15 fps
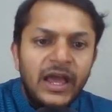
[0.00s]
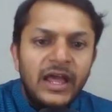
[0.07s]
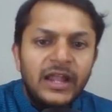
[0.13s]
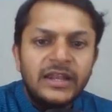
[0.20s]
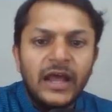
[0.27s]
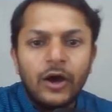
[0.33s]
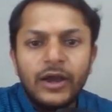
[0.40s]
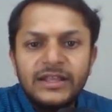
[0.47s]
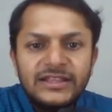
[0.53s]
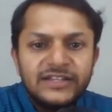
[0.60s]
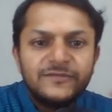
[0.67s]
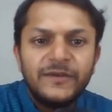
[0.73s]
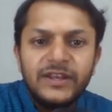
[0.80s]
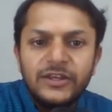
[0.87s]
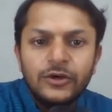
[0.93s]
Now, in this
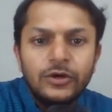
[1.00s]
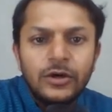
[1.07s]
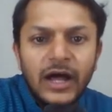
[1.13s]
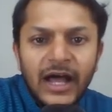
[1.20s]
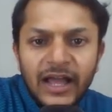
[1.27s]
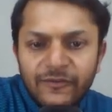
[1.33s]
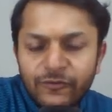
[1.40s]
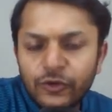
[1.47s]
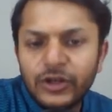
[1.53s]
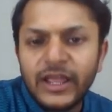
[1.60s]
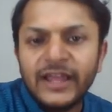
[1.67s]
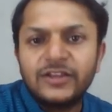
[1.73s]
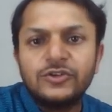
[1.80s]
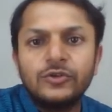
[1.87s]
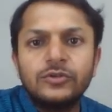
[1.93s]
video, I would
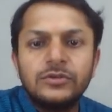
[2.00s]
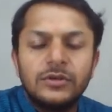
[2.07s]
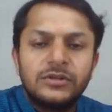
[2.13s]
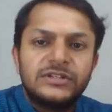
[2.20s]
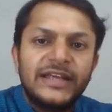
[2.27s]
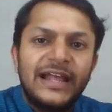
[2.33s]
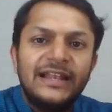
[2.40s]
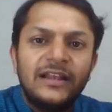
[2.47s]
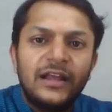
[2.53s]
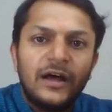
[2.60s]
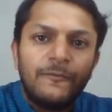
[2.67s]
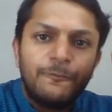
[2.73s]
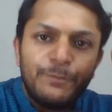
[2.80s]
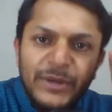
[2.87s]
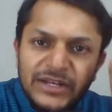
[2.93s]
like to tell a
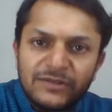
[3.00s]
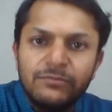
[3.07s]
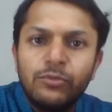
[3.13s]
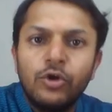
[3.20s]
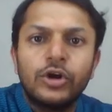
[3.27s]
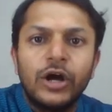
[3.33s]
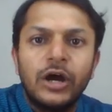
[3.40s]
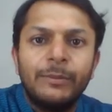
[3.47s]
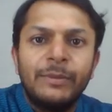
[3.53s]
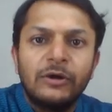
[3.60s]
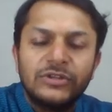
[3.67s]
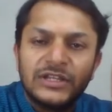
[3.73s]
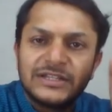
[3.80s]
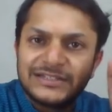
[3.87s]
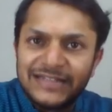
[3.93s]
bit more
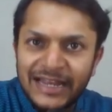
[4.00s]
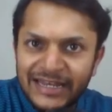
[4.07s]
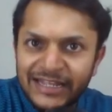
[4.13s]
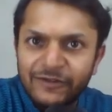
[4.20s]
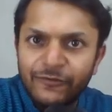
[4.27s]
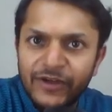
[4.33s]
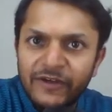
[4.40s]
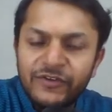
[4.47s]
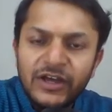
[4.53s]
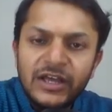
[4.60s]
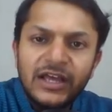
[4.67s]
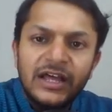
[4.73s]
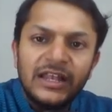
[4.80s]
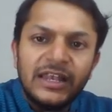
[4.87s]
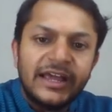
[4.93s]
about the standing wave,
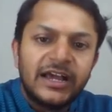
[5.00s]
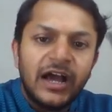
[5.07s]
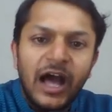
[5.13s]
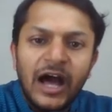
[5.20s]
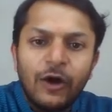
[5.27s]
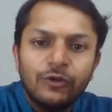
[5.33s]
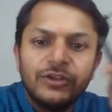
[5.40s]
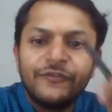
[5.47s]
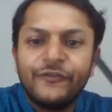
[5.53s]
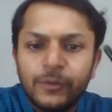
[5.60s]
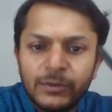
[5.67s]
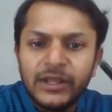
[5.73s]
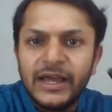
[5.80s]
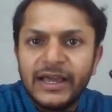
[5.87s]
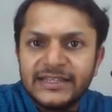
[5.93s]
like how the
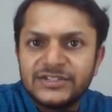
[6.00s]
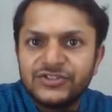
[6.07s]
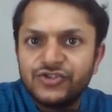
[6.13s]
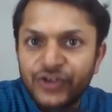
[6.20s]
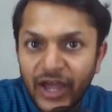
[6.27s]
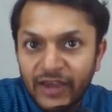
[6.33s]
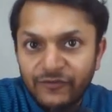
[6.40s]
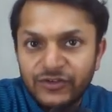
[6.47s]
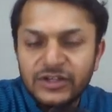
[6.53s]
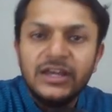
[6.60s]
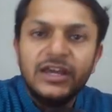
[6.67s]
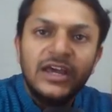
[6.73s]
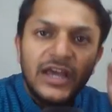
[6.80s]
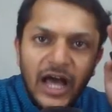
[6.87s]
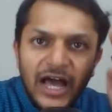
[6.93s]
formula is derived.
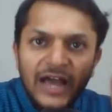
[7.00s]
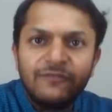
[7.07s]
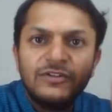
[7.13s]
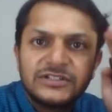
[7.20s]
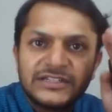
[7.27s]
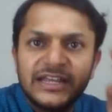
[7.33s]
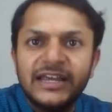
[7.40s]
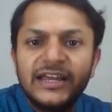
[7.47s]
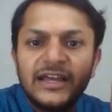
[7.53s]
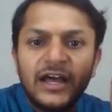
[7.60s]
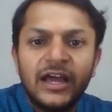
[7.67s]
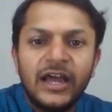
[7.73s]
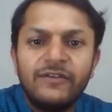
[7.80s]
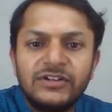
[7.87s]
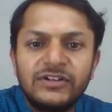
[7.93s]
I will
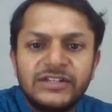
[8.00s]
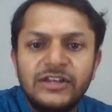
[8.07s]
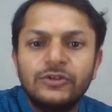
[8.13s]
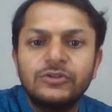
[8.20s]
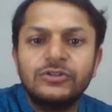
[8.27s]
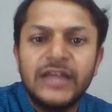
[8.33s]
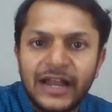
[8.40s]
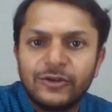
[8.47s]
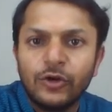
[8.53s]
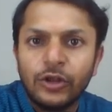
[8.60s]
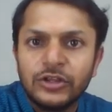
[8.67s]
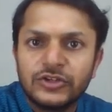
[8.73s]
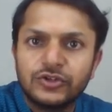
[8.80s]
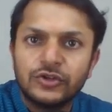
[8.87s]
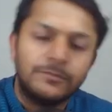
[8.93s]
tell you that
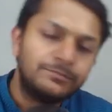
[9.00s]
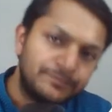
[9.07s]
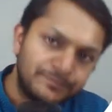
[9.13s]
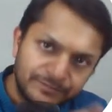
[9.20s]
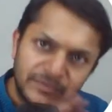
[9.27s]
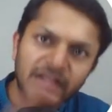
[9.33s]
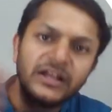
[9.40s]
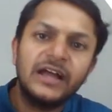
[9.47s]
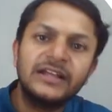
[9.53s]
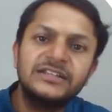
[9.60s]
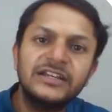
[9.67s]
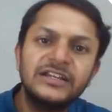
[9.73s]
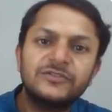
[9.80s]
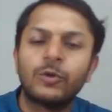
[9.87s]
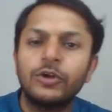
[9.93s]
also. I
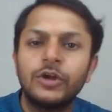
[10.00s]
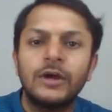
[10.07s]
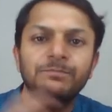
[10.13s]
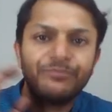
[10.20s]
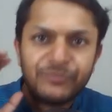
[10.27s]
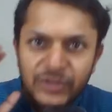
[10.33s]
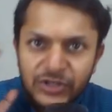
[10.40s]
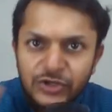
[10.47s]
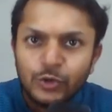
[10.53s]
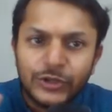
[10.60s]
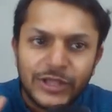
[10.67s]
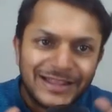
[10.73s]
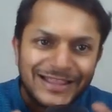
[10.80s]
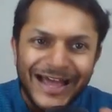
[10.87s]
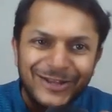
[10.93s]
just want to do
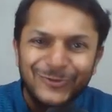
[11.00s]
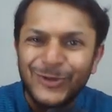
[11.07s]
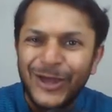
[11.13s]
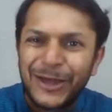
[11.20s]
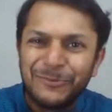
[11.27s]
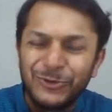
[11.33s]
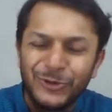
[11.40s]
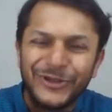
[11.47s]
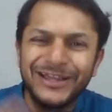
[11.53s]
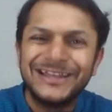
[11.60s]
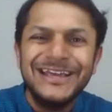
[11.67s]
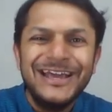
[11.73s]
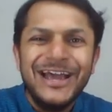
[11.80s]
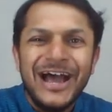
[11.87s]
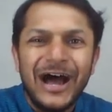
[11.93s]
that. That is why I'm doing it.
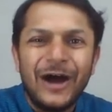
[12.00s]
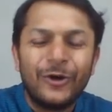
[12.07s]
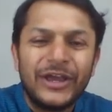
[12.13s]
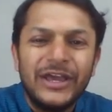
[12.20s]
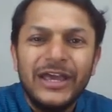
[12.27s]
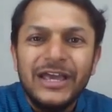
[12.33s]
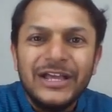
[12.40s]
Okay.